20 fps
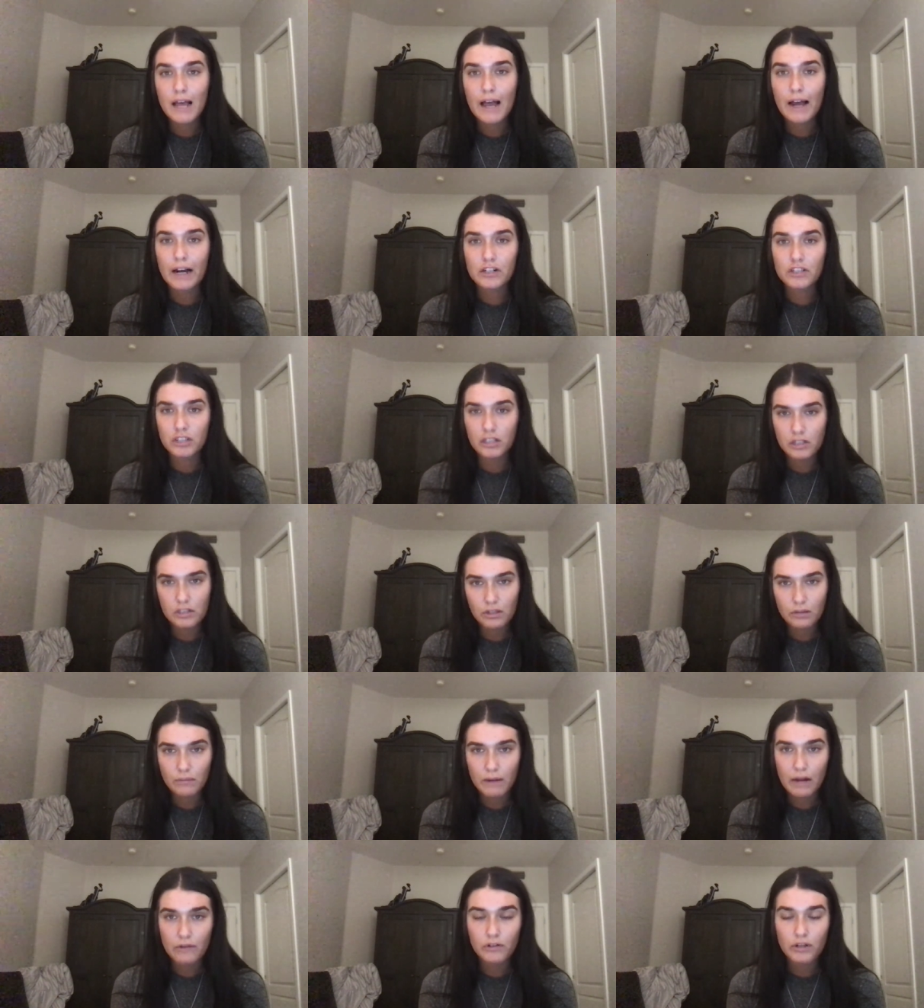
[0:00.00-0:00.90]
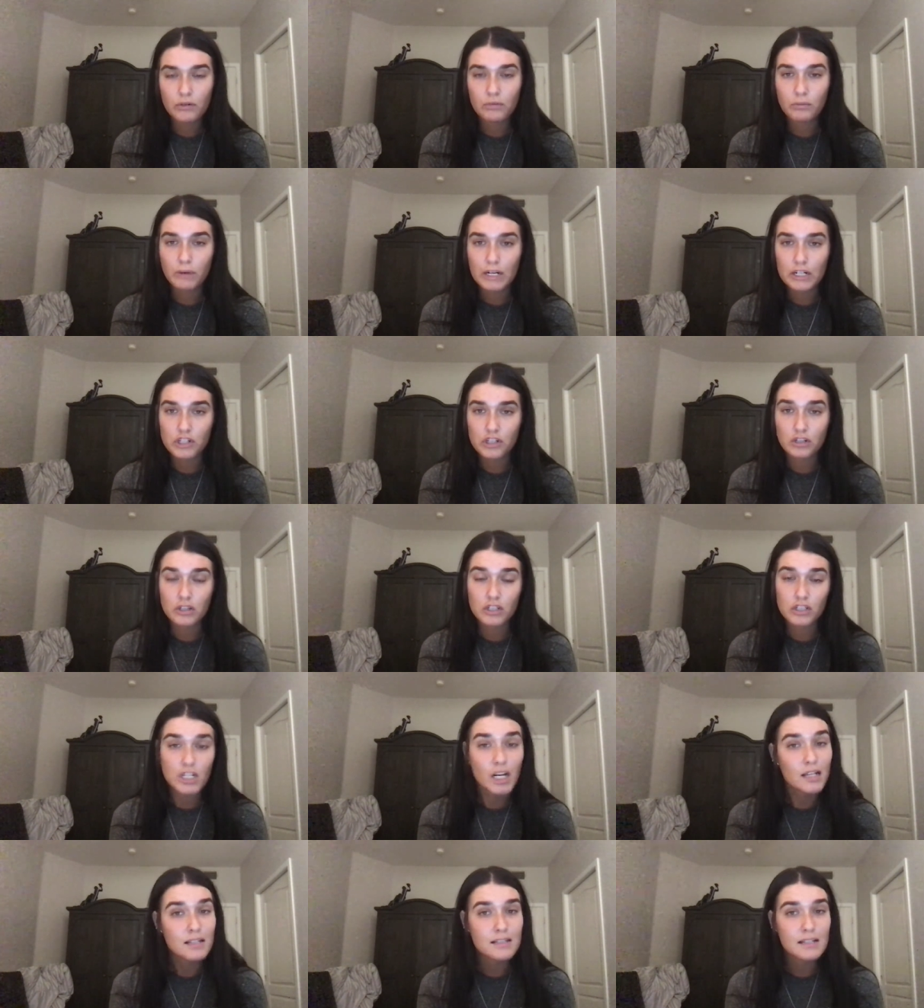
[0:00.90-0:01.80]
actually surrounded racial
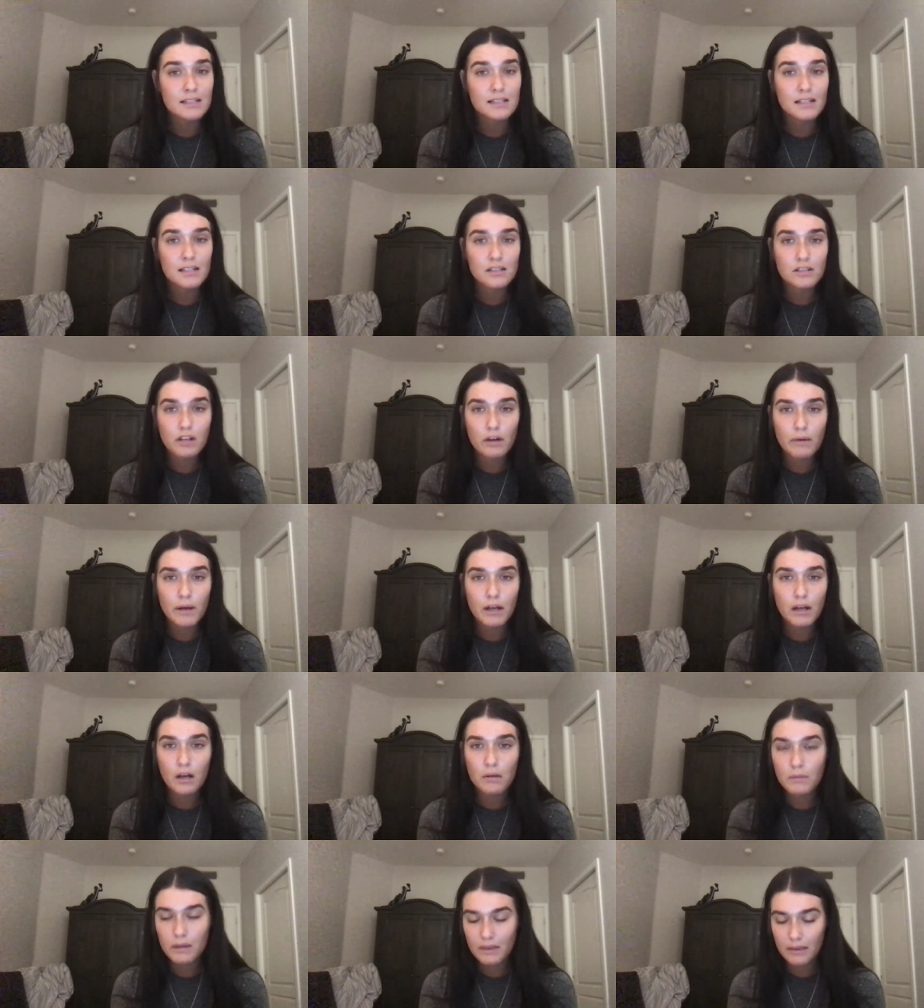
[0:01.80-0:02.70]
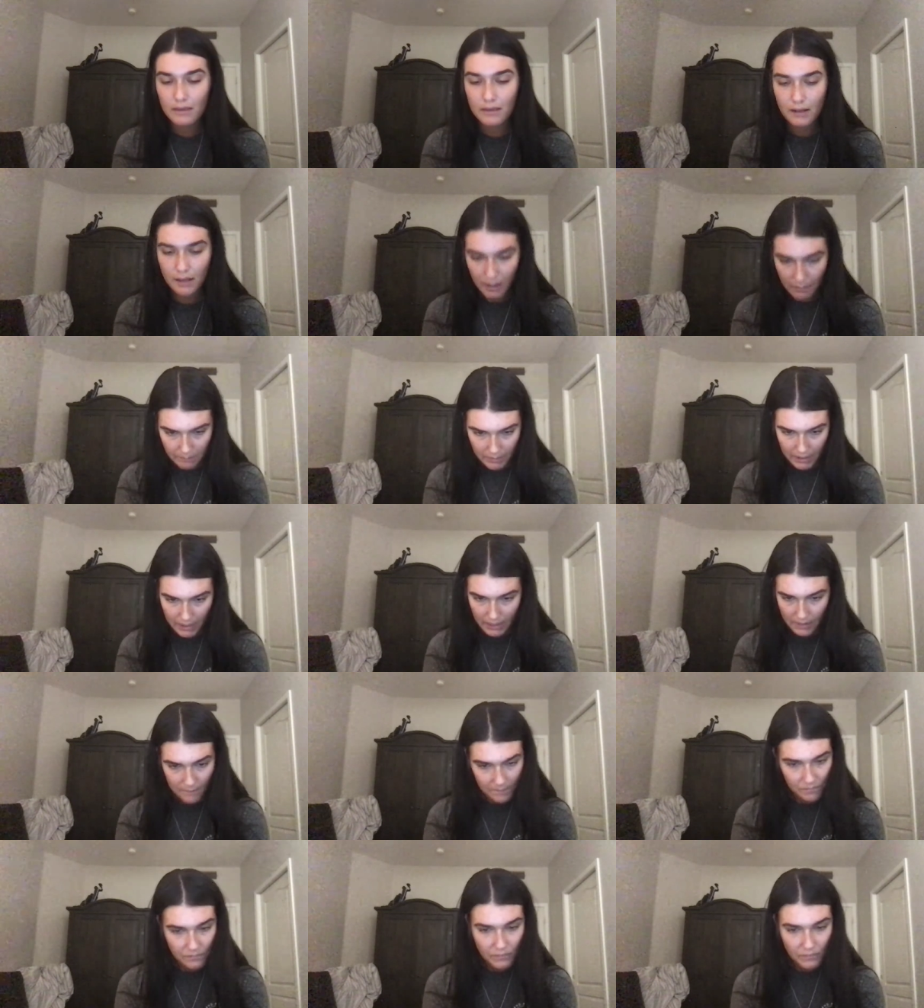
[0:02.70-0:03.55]
injustices going on within the company